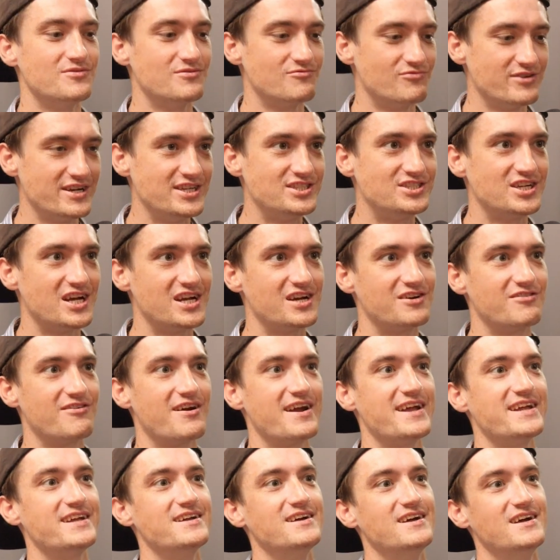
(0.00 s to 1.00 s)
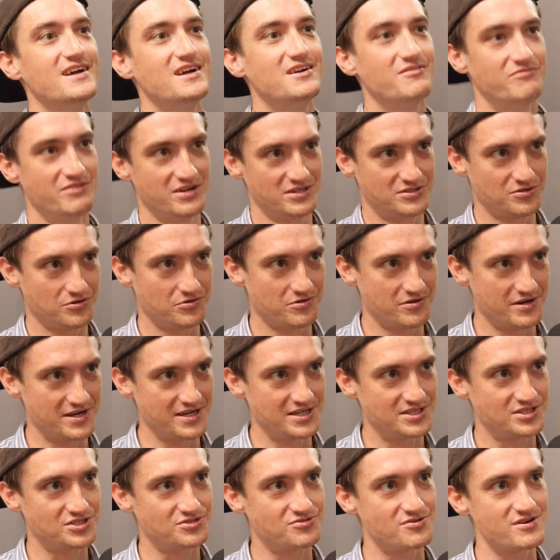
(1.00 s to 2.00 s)
regenerate
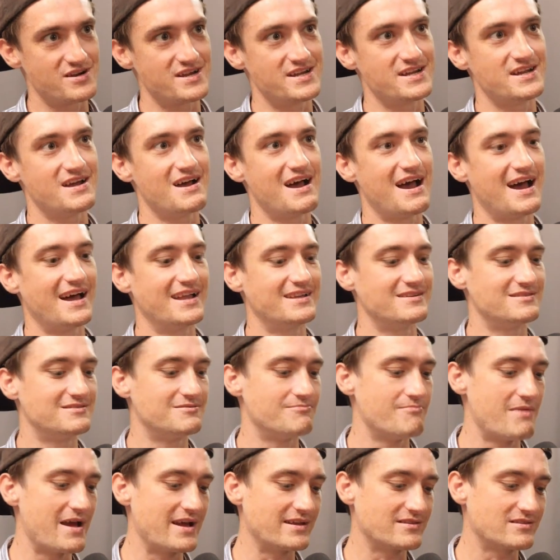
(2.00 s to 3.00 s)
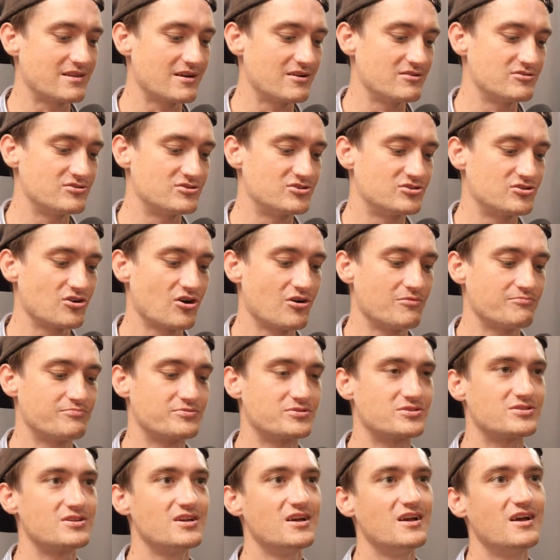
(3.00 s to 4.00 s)
Victoria Street and make those
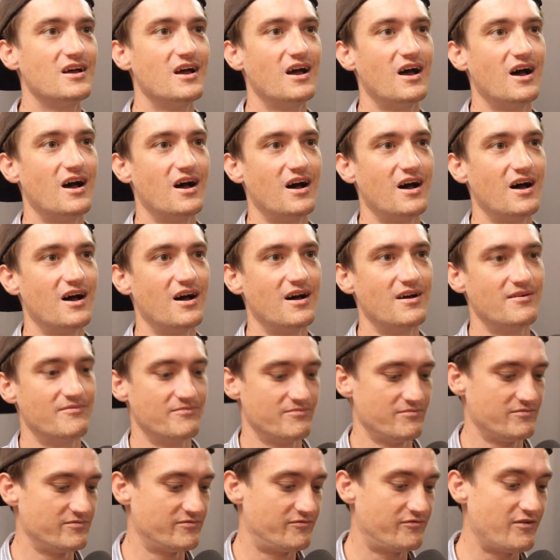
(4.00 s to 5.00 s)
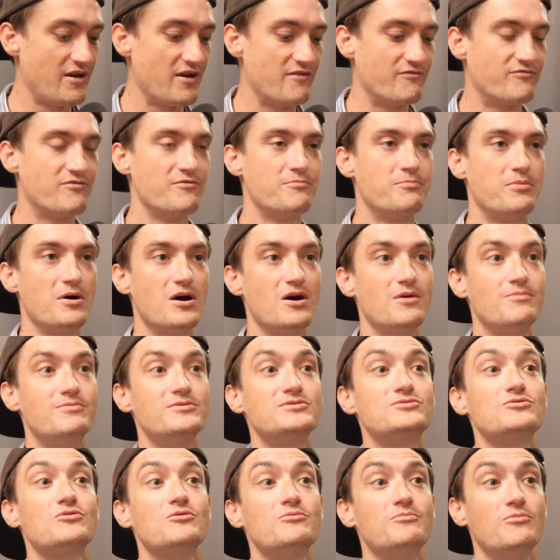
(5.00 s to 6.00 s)
shops fit for
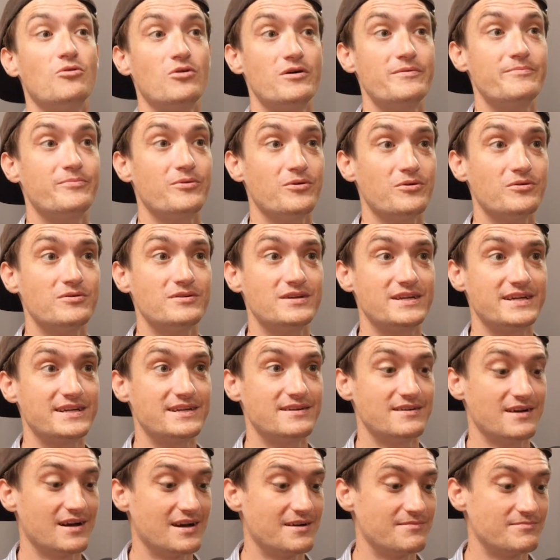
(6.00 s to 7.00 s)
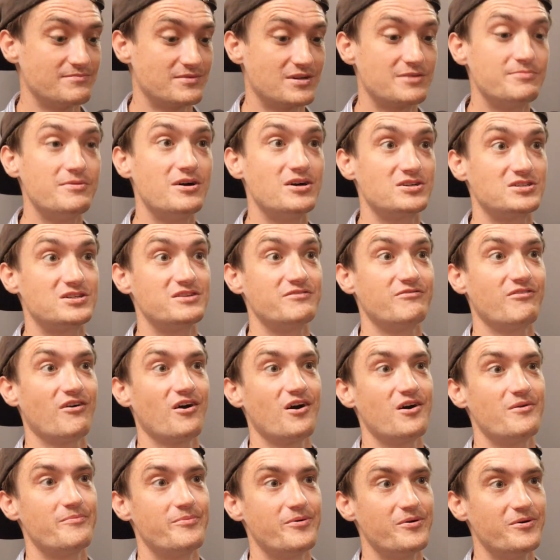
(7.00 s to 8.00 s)
purpose, or more importantly, commercially
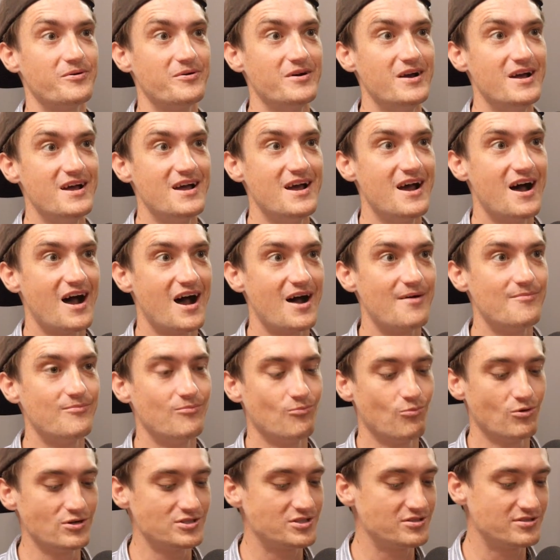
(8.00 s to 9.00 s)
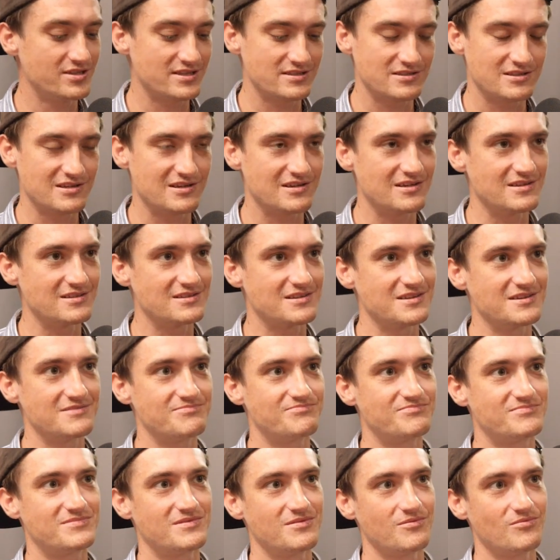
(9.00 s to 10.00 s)
viable? What do you think
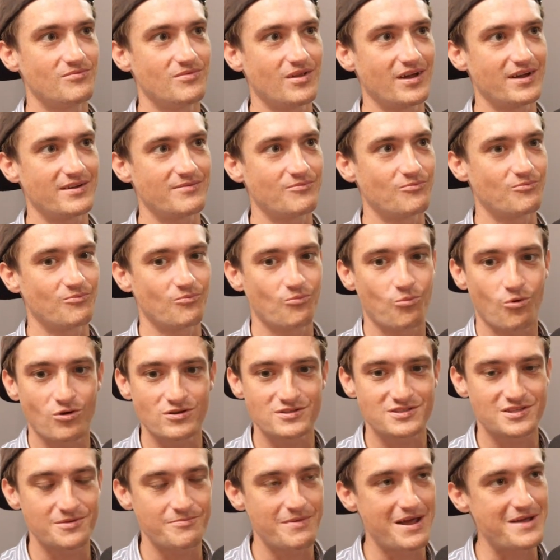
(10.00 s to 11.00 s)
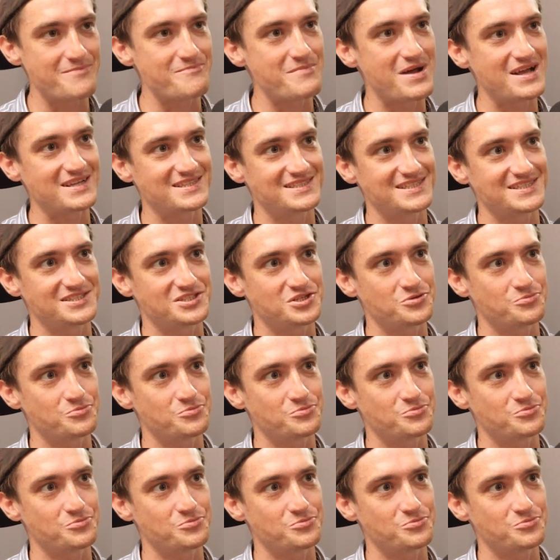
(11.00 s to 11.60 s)
the like? What's the main message to